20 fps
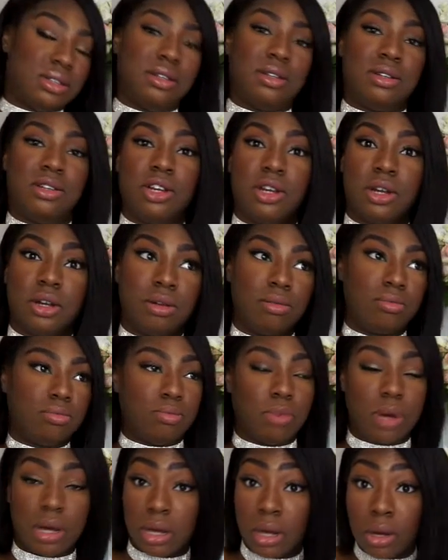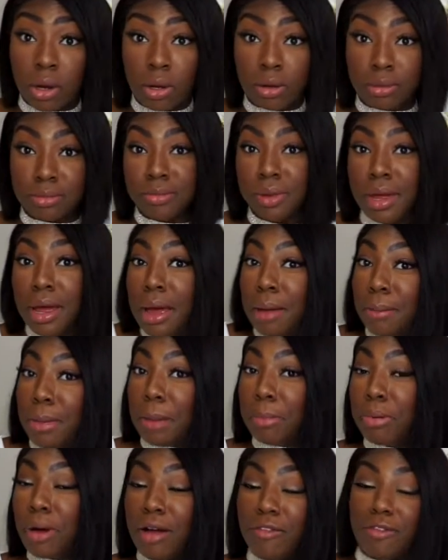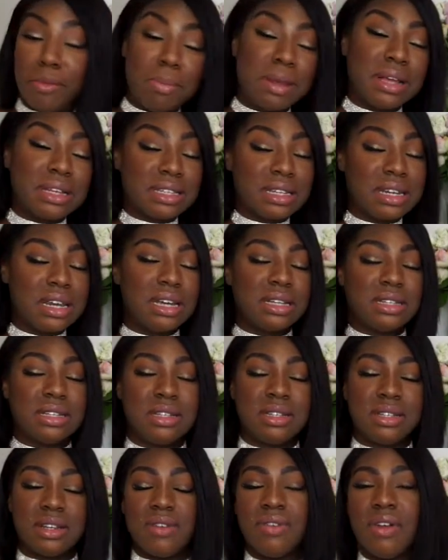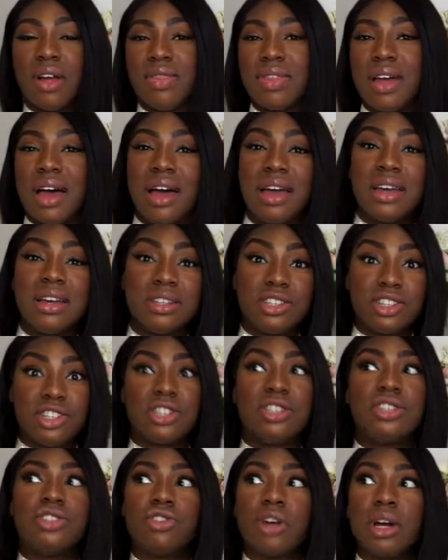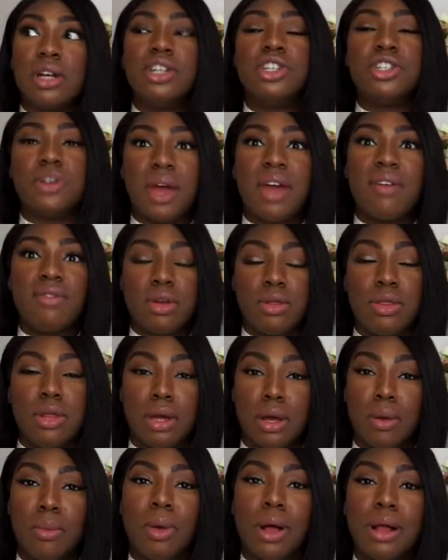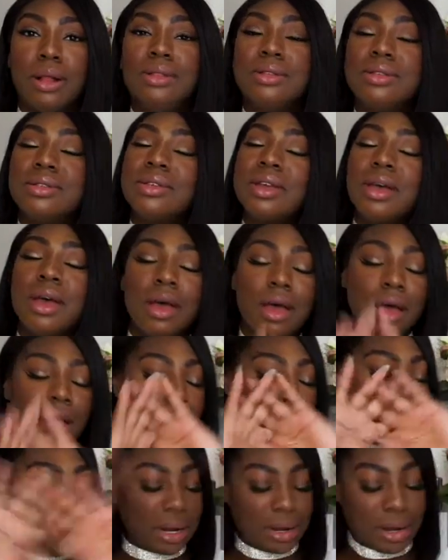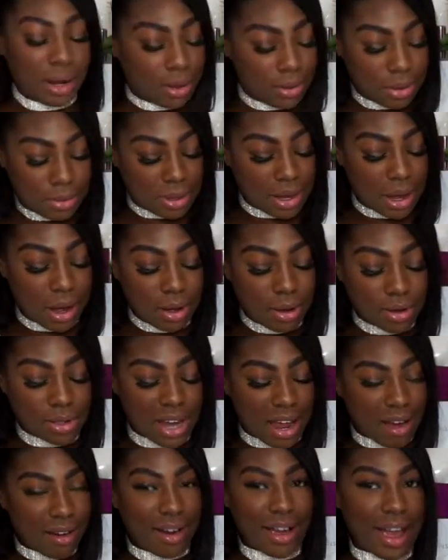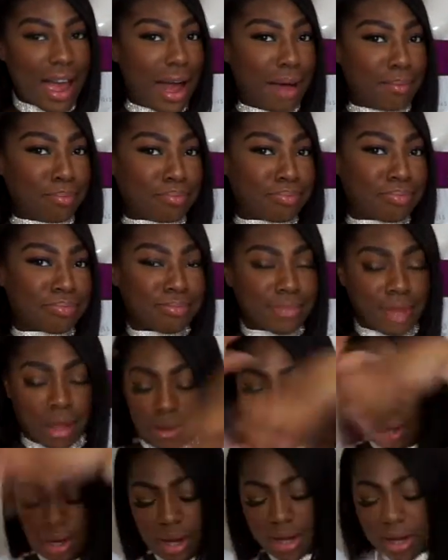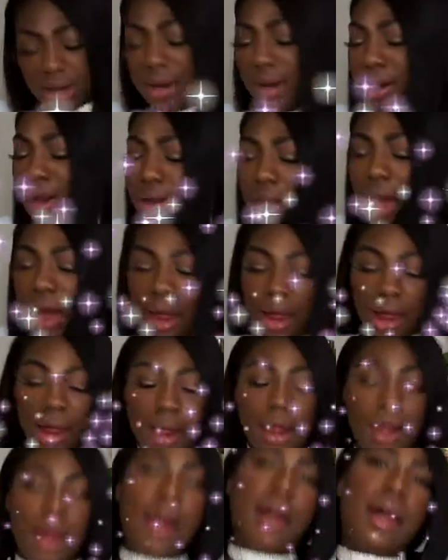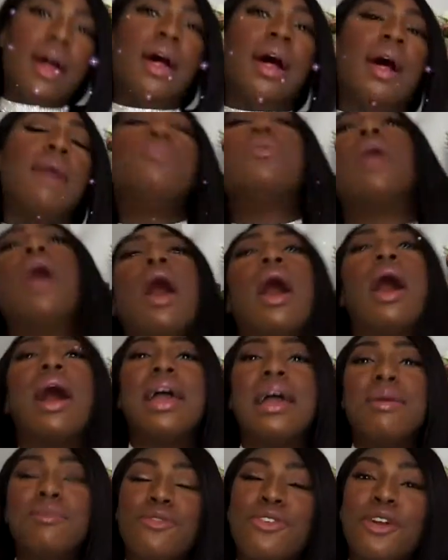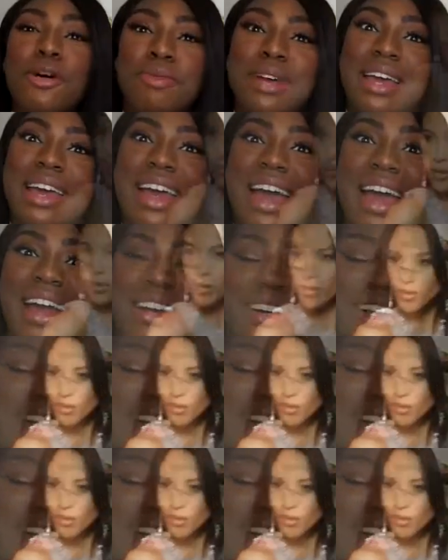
and, working on my private business and stuff like that. It's just trying to do everything at once. But lo and behold, here I am. La, la, la, la. I am filming again.